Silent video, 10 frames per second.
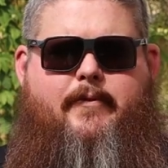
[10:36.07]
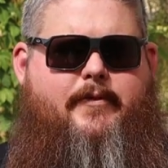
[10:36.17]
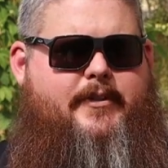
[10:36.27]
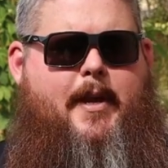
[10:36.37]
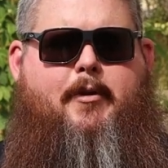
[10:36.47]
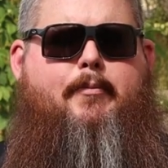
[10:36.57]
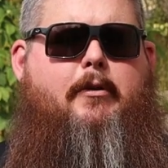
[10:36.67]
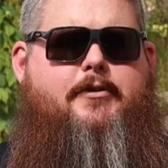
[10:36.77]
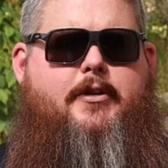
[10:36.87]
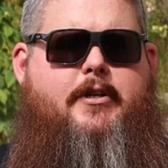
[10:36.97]
same
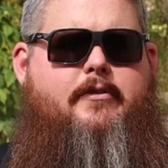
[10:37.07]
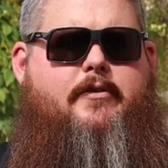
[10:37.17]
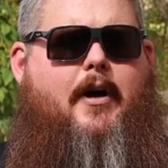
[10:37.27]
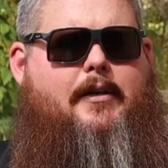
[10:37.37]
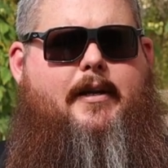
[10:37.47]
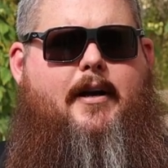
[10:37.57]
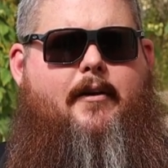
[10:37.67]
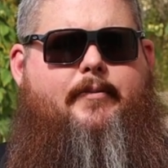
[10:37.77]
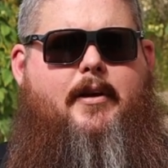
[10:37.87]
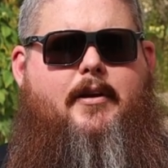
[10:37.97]
components are used, oddly
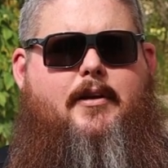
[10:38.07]
enough,